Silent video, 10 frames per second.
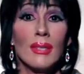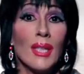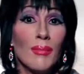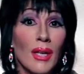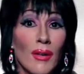
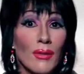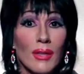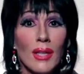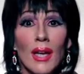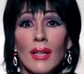See me
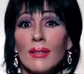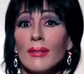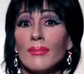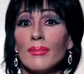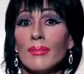after
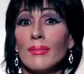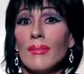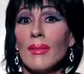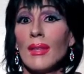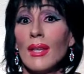class,
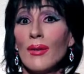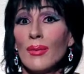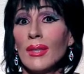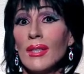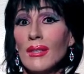
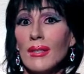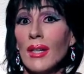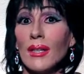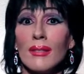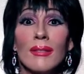and we'll
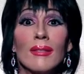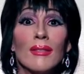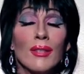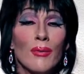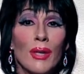discuss
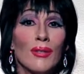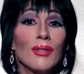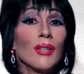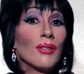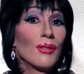the
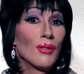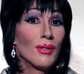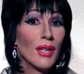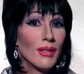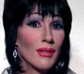question,
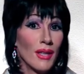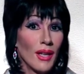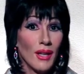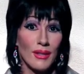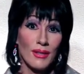should I
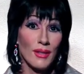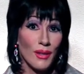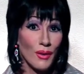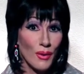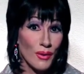stay
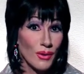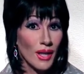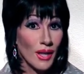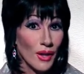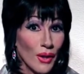or
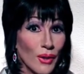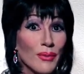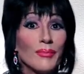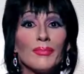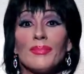should I go?